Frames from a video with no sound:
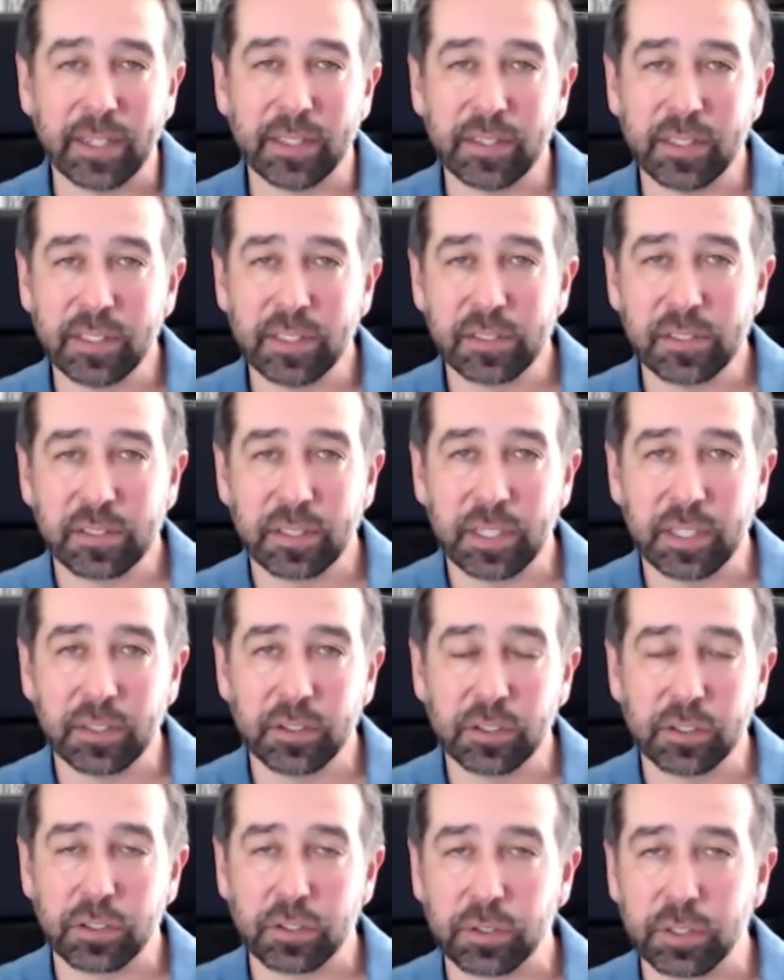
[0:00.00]
In these
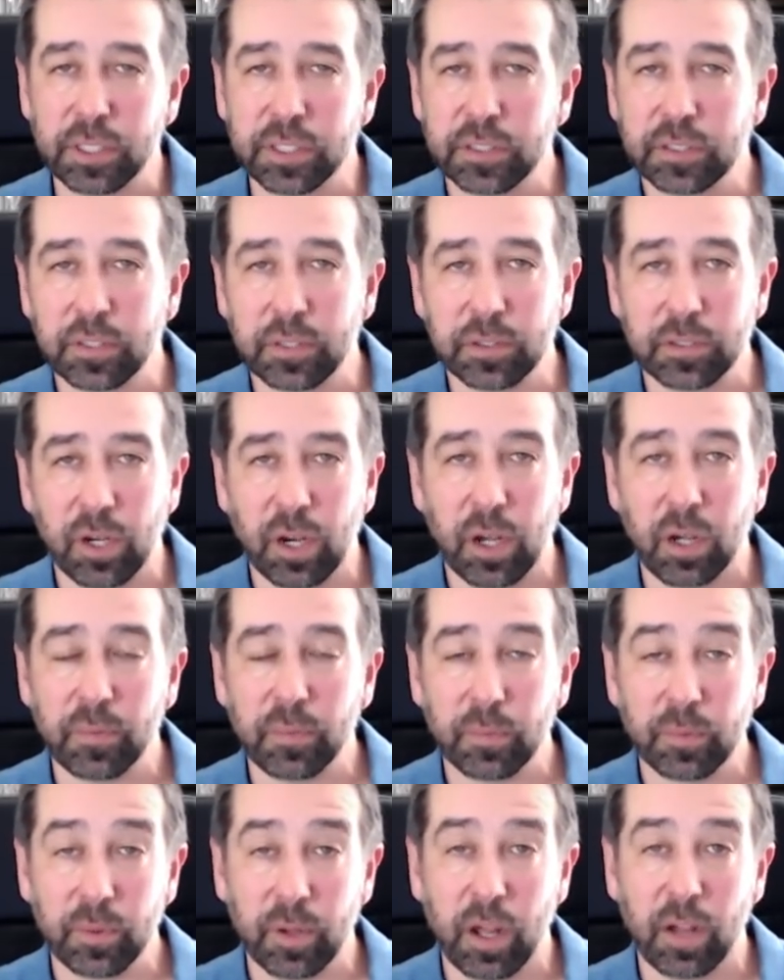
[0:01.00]
industries, they're
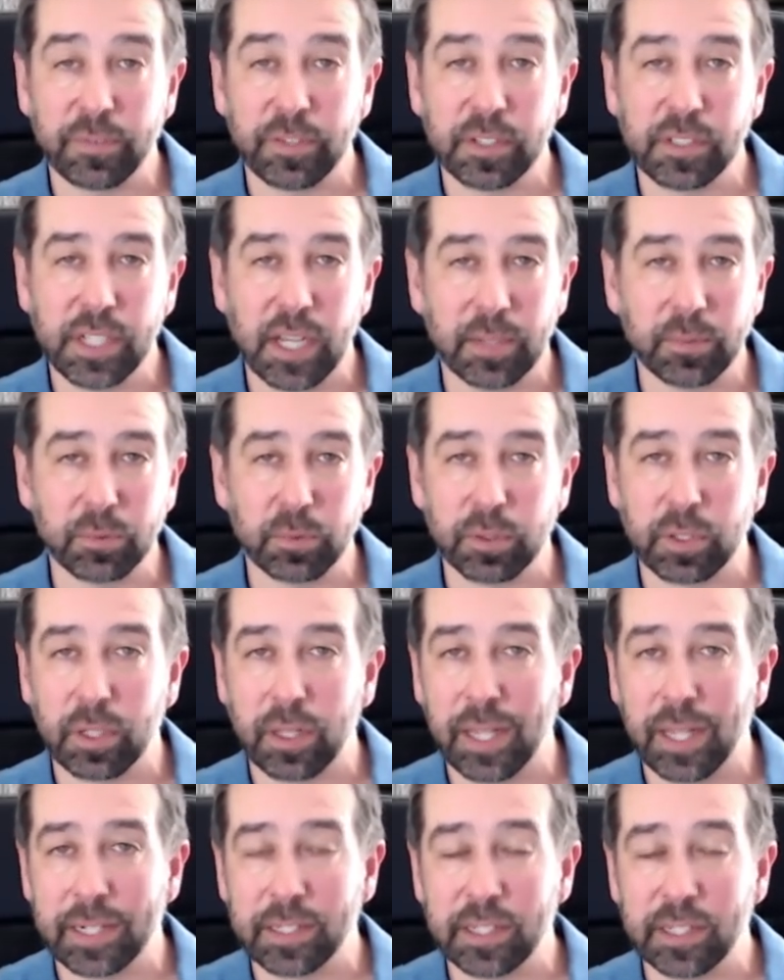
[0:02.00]
oftentimes we're
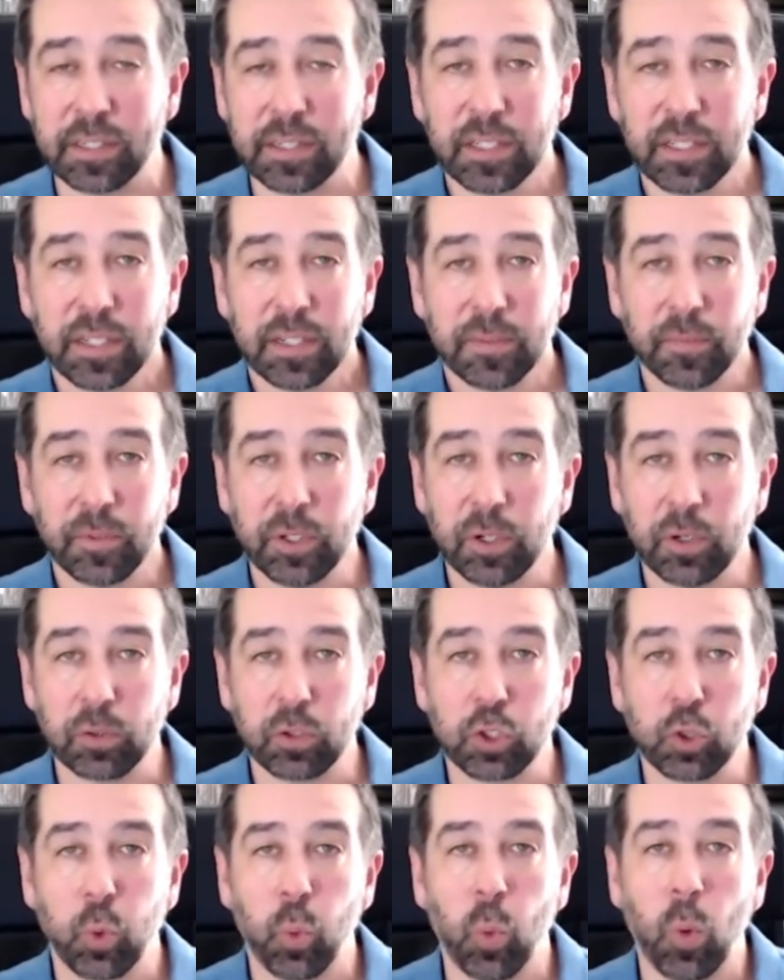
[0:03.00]
collecting,
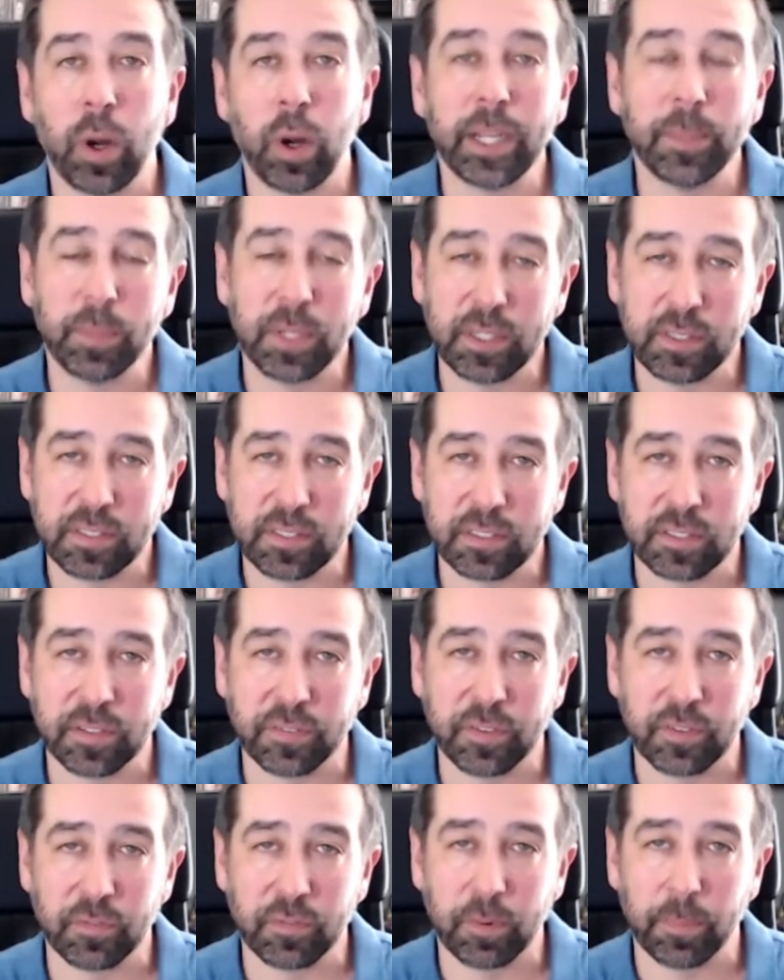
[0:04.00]
20 pieces
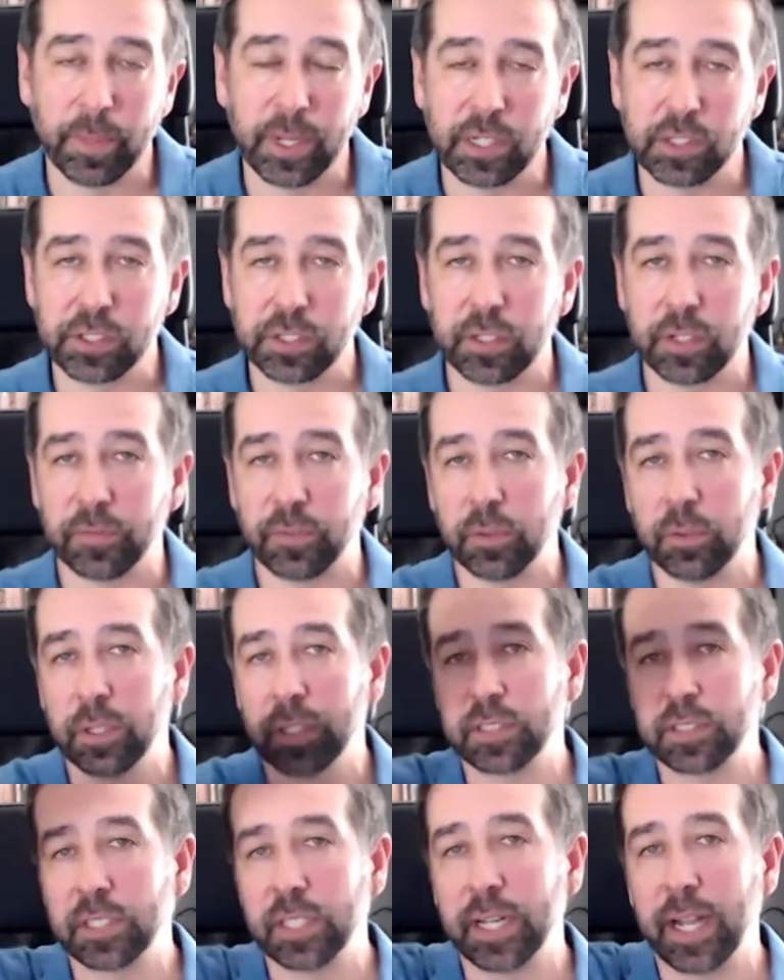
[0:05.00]
of information. If you
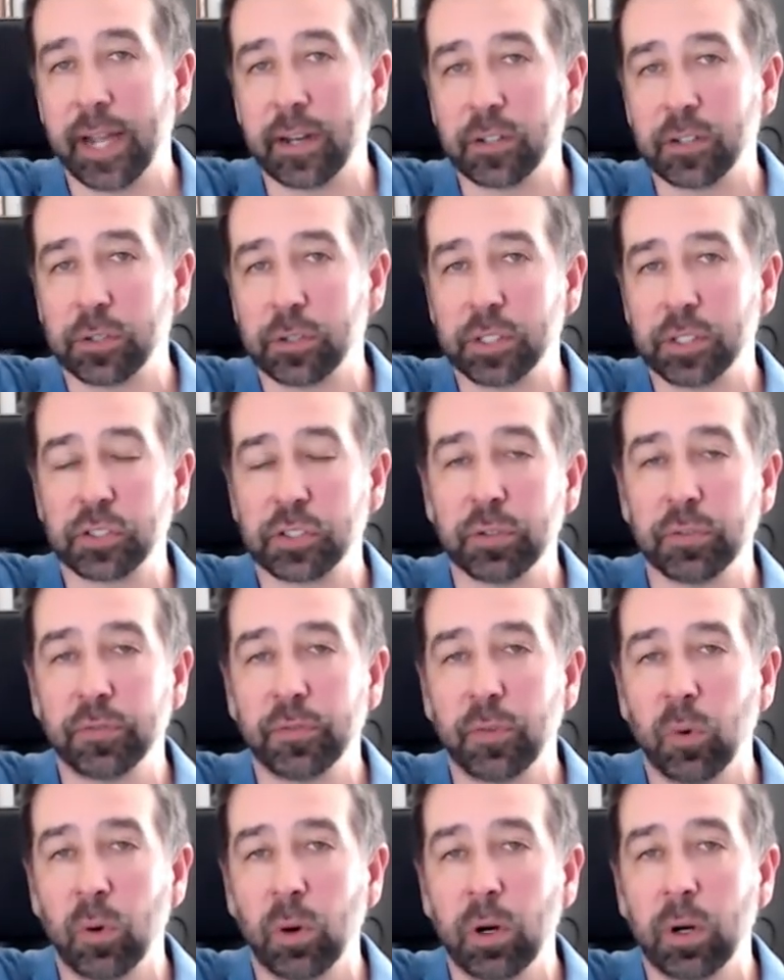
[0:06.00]
listed out a traditional
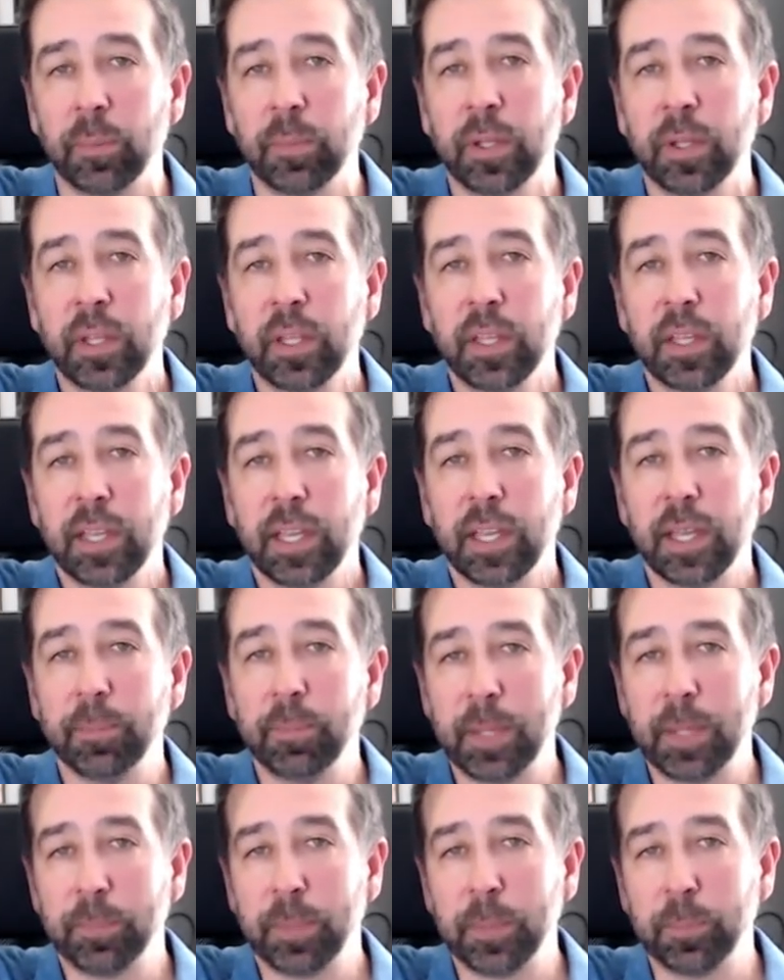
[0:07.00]
form and
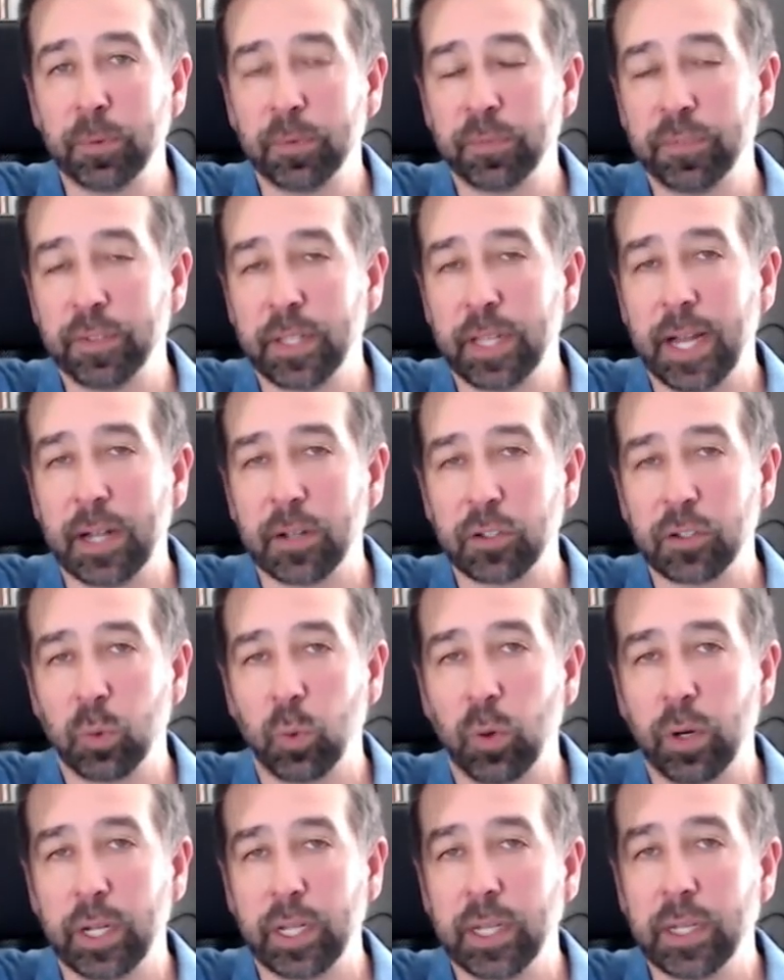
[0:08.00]
made people fill out
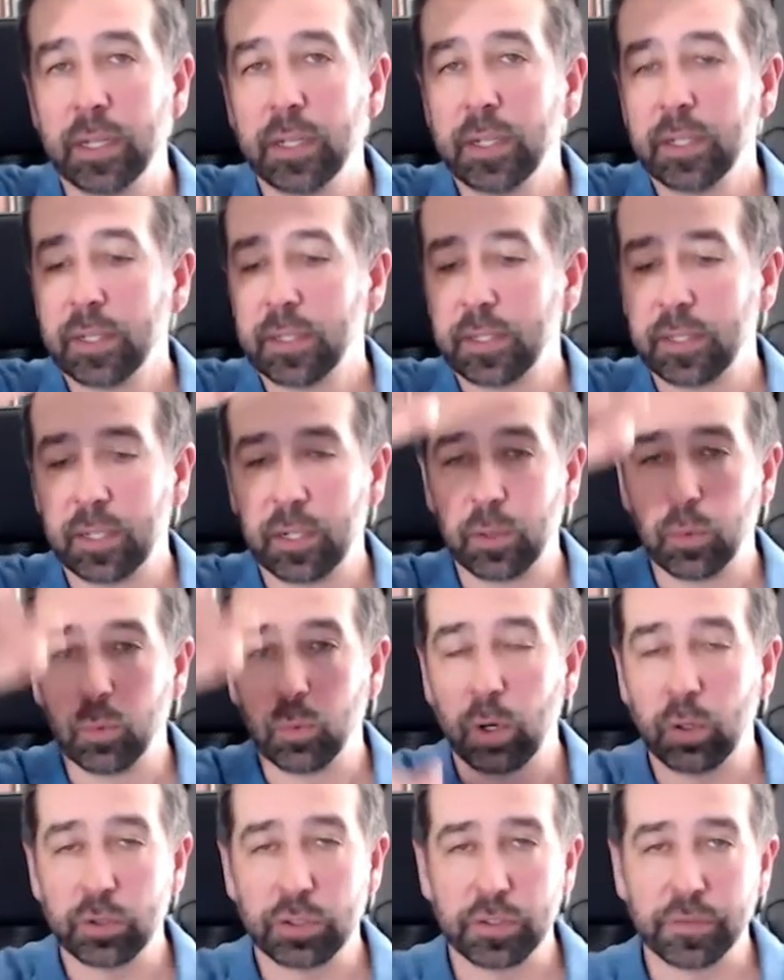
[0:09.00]
20
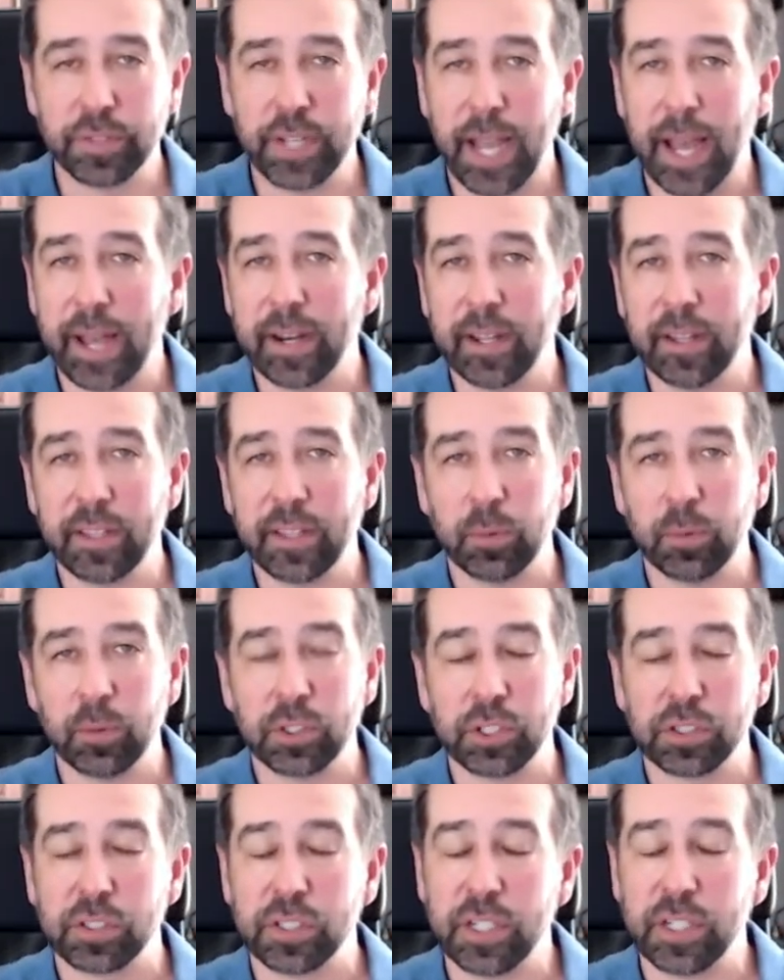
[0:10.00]
rows of data, they would
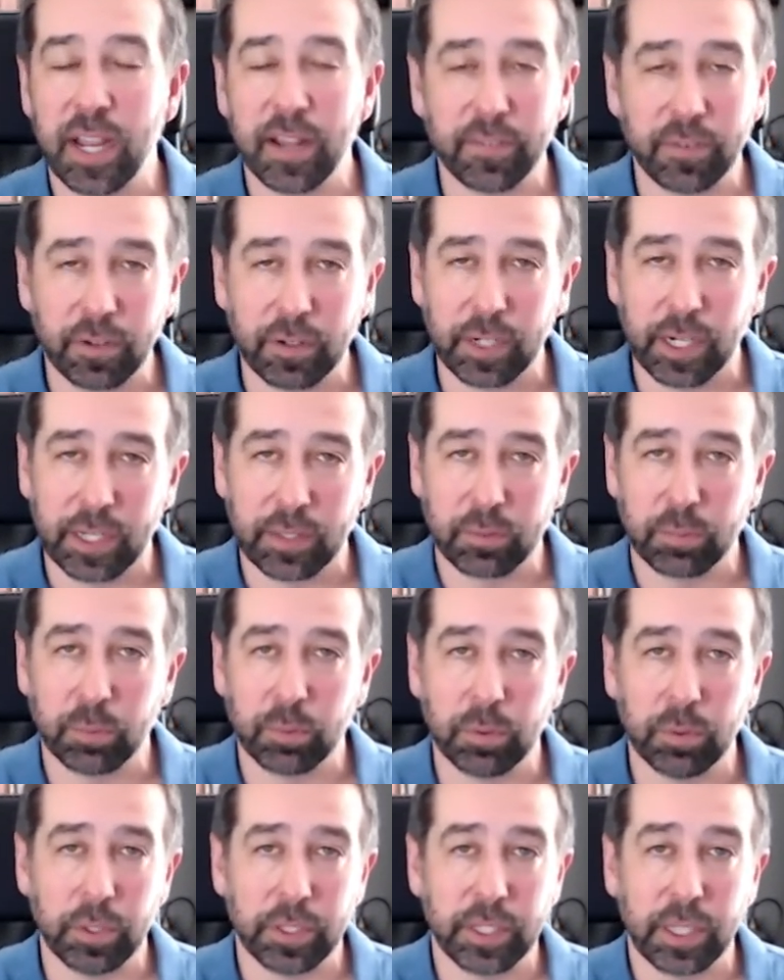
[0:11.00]
just never get
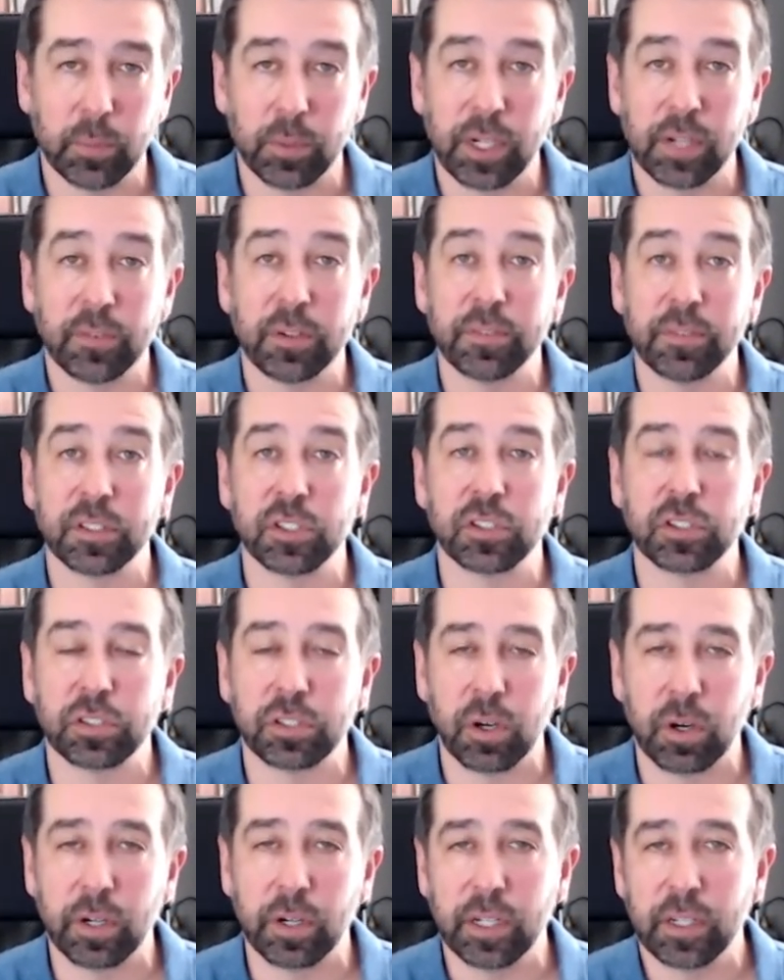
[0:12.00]
through it. They would never even
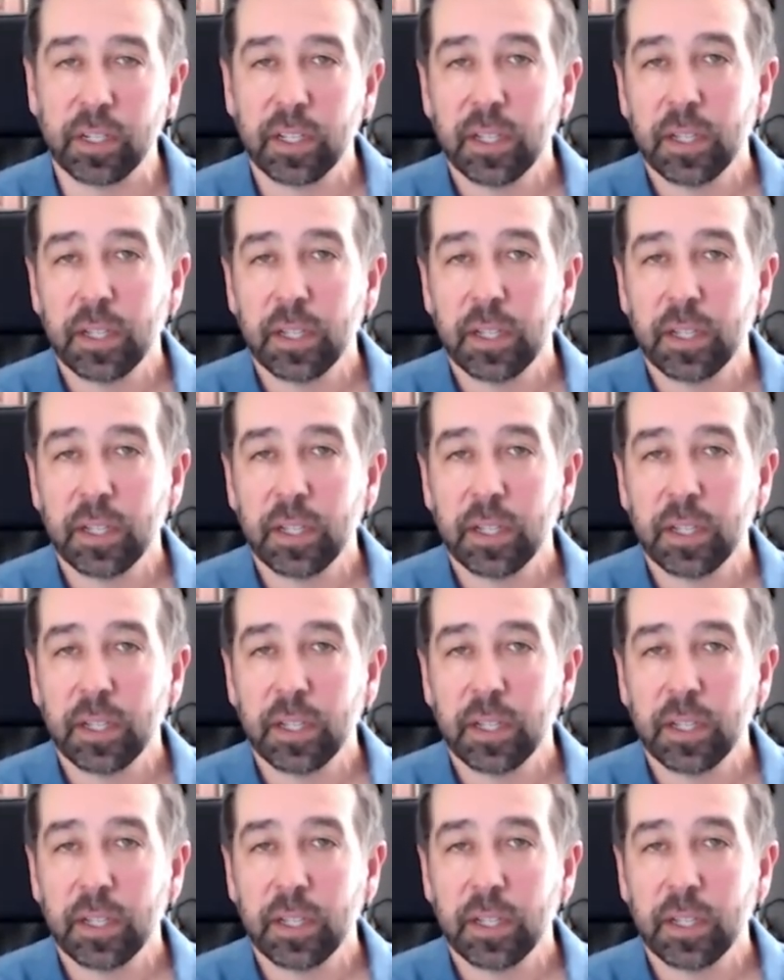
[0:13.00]
start it.